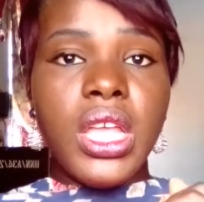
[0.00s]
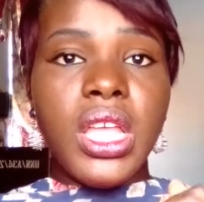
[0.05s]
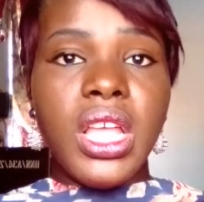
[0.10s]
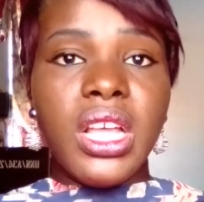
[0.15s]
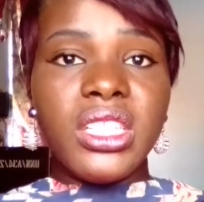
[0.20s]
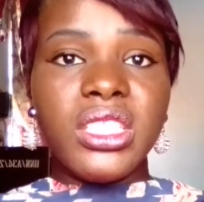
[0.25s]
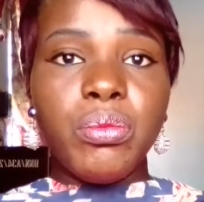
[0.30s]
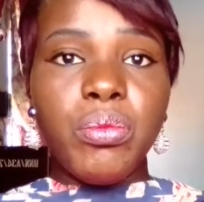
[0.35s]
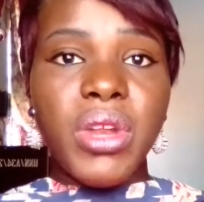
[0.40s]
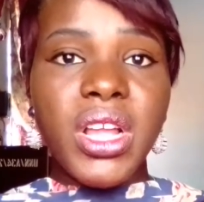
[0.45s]

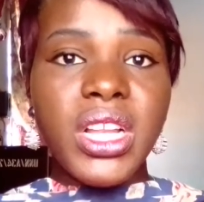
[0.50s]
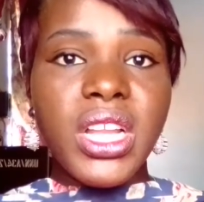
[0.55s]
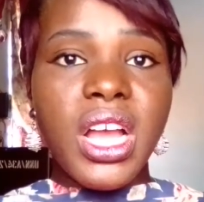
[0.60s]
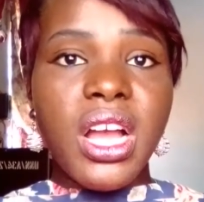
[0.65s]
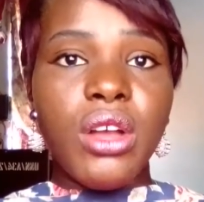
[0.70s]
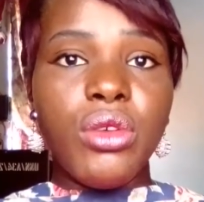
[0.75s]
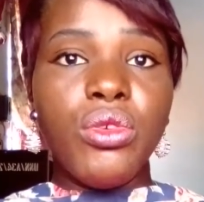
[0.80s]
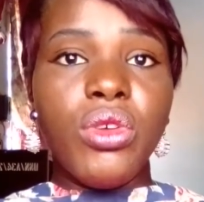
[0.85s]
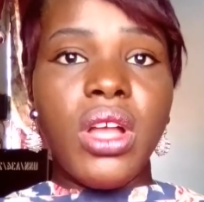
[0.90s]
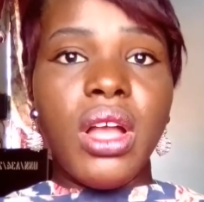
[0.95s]
He explained
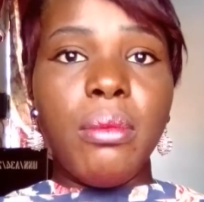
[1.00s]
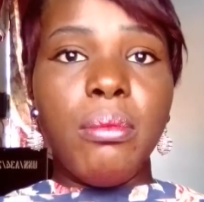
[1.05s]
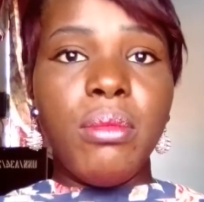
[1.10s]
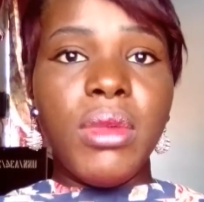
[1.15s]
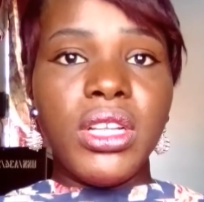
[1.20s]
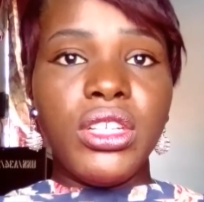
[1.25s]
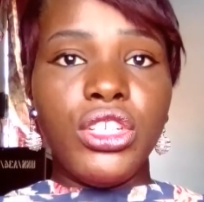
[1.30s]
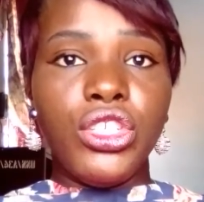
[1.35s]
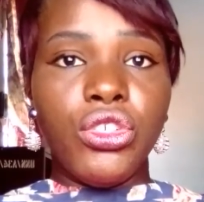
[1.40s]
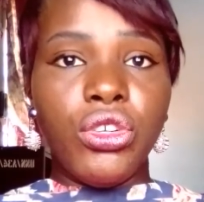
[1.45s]
how you can
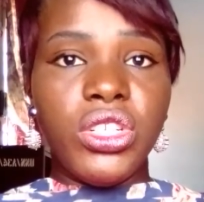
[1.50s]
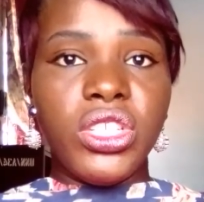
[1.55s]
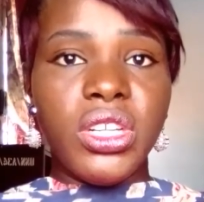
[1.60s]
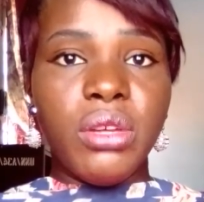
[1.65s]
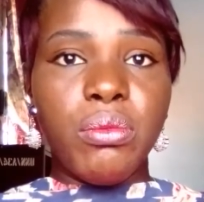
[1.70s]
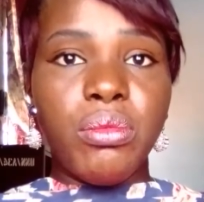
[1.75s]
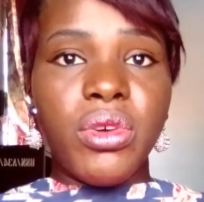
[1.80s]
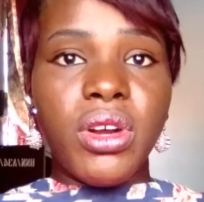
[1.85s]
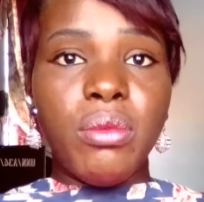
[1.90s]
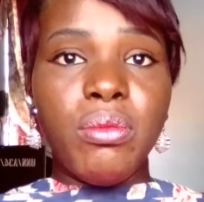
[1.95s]
manage your
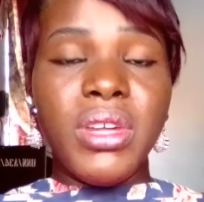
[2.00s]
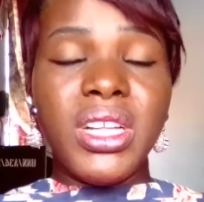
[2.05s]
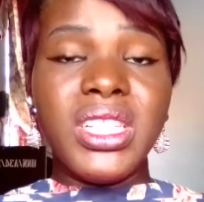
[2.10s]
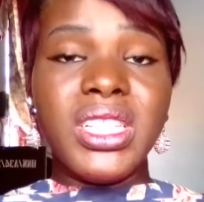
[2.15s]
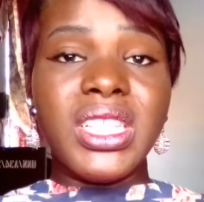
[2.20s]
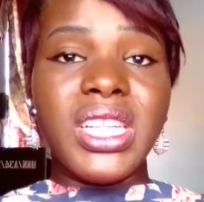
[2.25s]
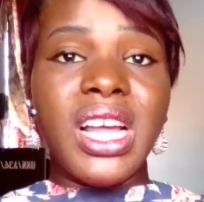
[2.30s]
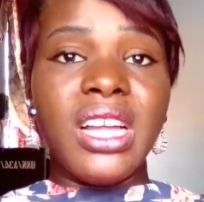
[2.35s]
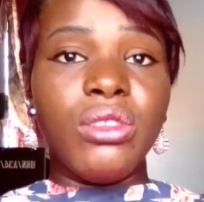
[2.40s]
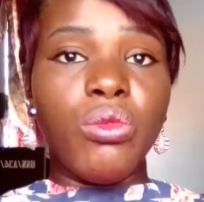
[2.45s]

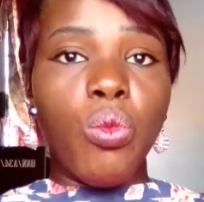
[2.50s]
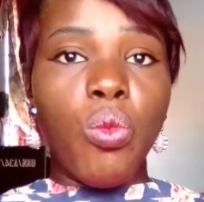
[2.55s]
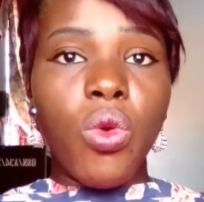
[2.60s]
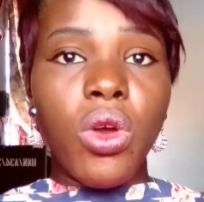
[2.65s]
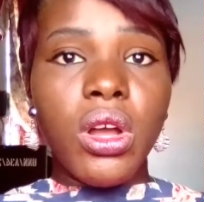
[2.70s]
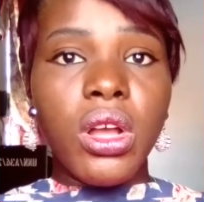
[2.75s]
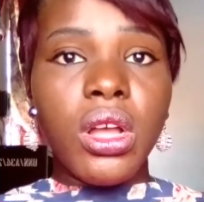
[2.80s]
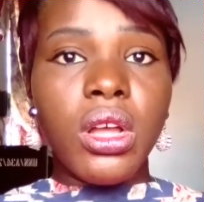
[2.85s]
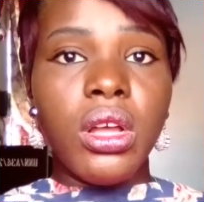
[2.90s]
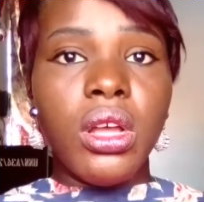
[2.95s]
temperament at
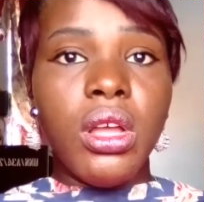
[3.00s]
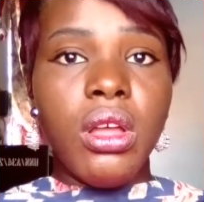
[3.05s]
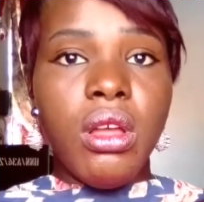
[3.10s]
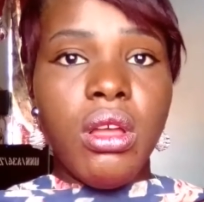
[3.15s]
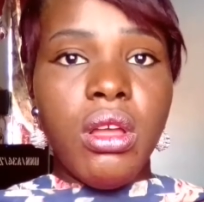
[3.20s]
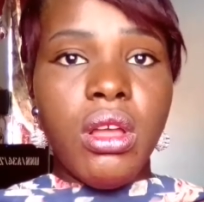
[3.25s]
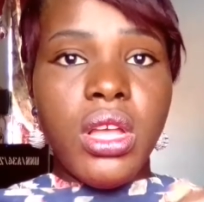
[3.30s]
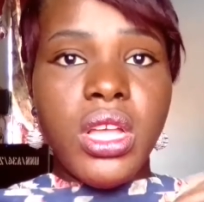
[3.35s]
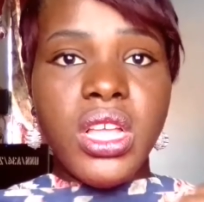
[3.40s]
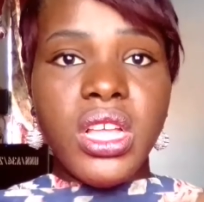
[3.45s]
work.
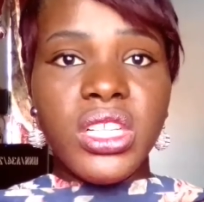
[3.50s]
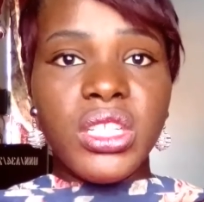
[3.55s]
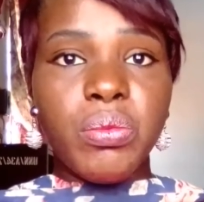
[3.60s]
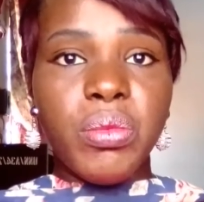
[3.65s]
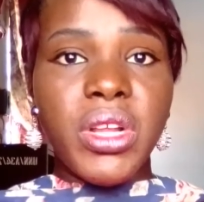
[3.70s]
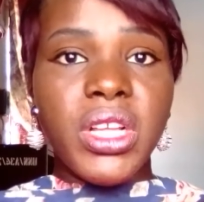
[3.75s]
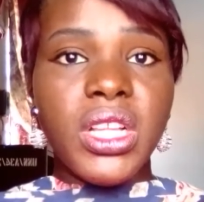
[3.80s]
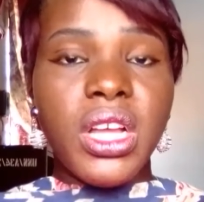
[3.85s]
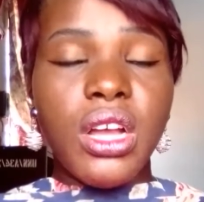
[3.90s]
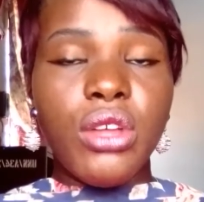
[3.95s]
He
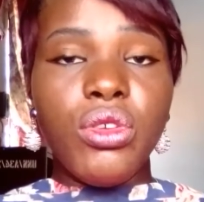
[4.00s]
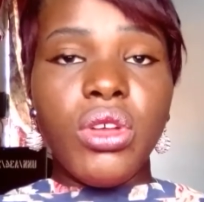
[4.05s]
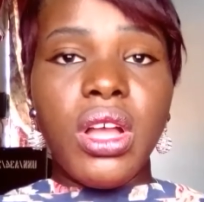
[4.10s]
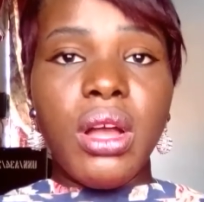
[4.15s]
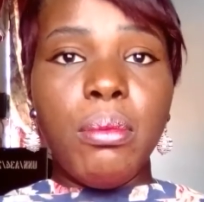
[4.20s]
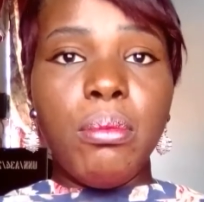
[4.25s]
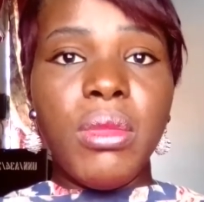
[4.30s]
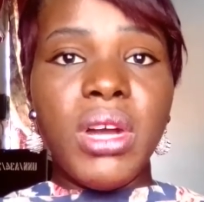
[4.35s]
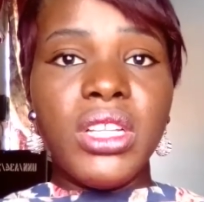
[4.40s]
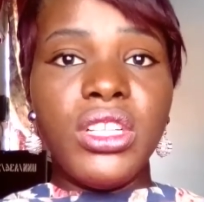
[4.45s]
explained how you
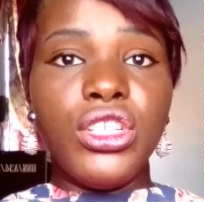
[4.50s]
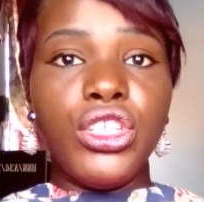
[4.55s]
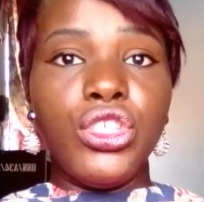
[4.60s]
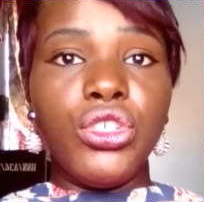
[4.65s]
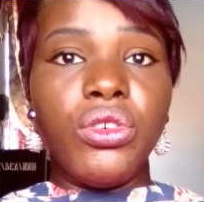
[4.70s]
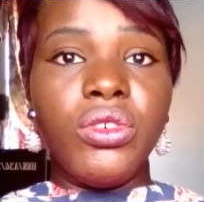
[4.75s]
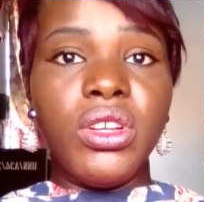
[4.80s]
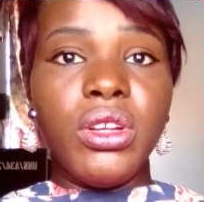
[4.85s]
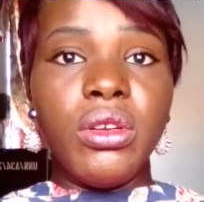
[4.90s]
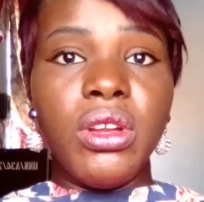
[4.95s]
can manage
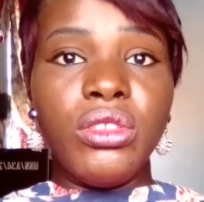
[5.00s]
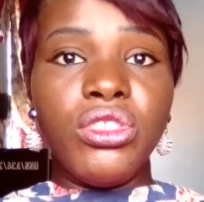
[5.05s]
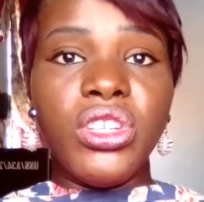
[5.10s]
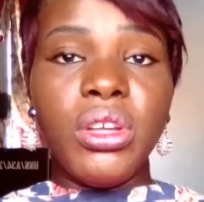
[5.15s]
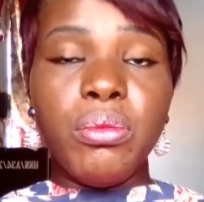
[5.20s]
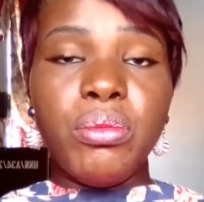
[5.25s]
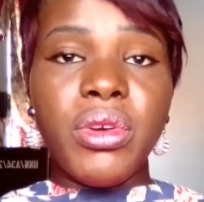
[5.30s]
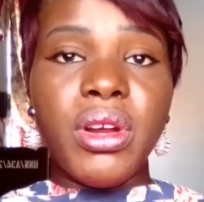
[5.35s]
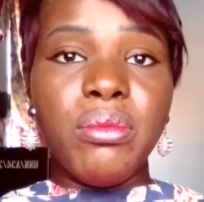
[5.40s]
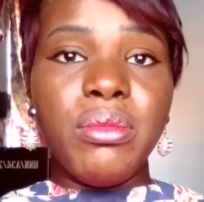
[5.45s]
your
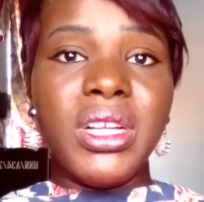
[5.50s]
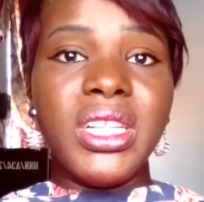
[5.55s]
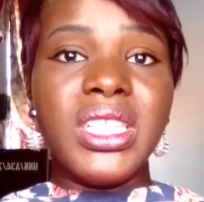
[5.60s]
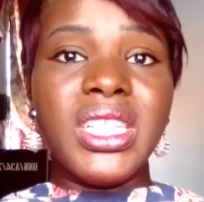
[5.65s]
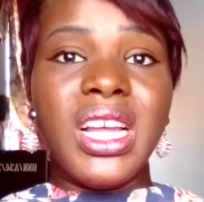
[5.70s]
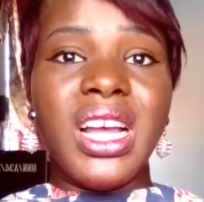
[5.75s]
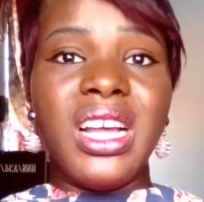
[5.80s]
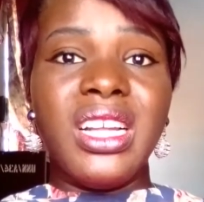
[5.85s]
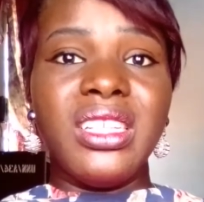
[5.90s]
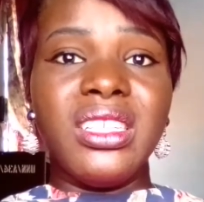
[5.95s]

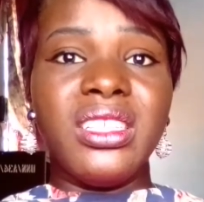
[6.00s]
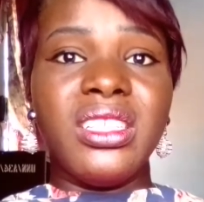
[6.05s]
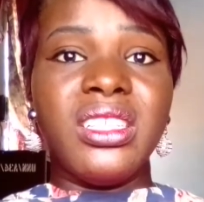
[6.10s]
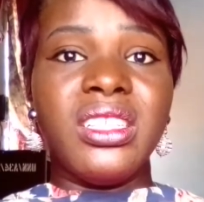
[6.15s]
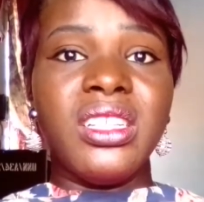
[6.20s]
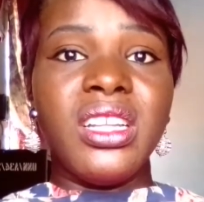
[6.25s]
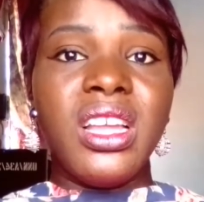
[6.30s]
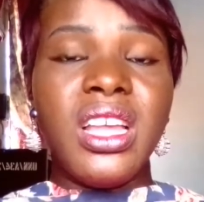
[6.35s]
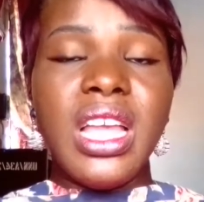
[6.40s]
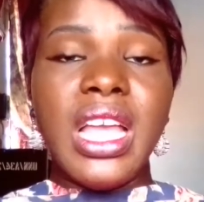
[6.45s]
temperament
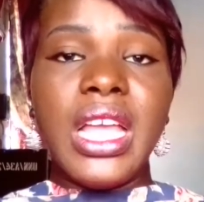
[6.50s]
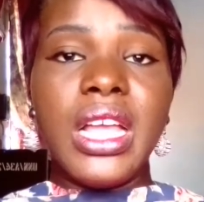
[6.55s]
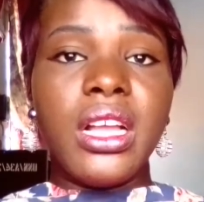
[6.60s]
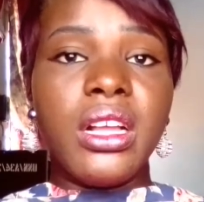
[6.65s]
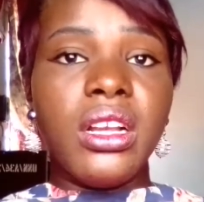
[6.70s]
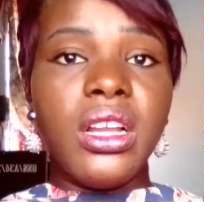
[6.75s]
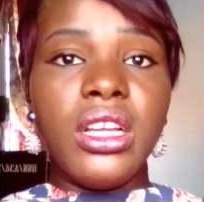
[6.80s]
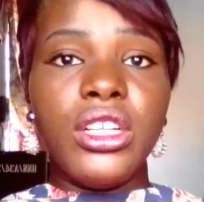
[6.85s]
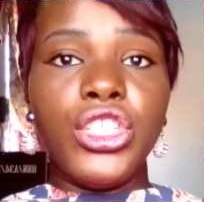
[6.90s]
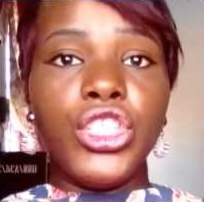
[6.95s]
as a
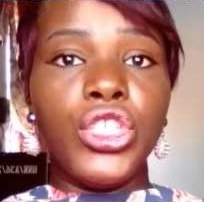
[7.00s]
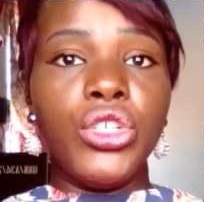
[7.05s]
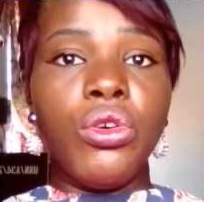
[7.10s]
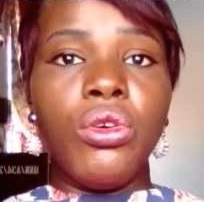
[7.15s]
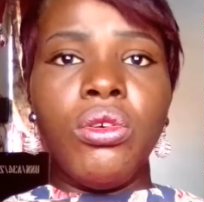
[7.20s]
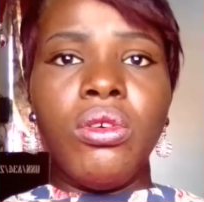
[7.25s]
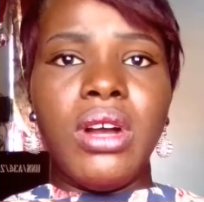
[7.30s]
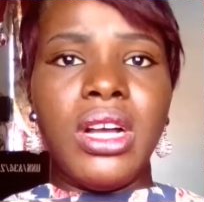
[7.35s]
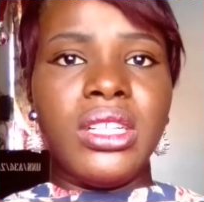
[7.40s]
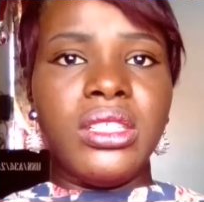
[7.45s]
clergy
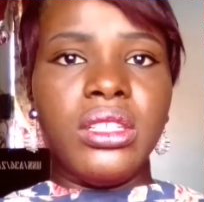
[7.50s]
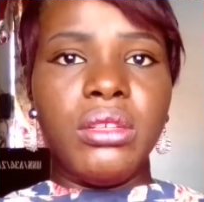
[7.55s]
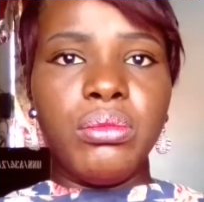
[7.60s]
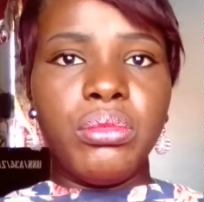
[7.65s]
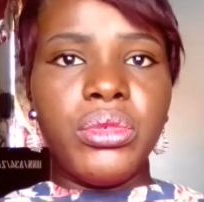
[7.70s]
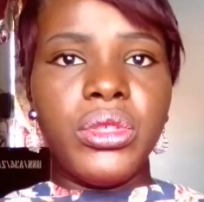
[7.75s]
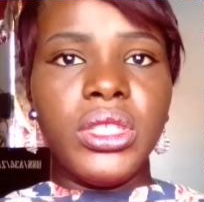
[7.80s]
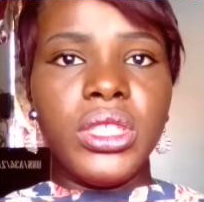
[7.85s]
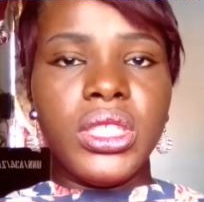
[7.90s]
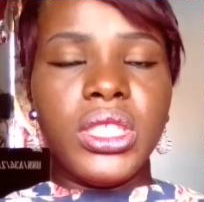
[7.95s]
or as a
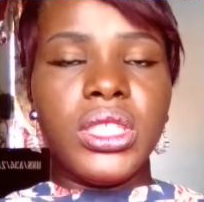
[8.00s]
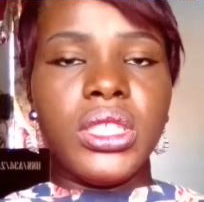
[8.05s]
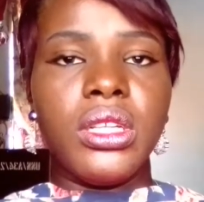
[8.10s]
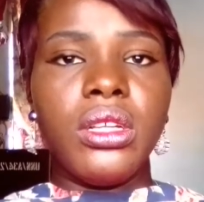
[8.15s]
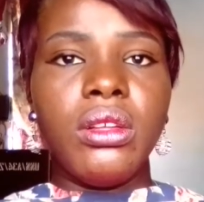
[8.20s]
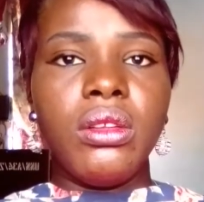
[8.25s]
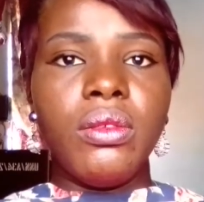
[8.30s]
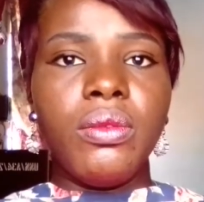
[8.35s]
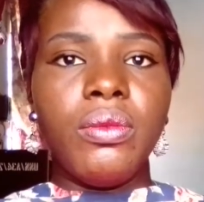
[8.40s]
priest.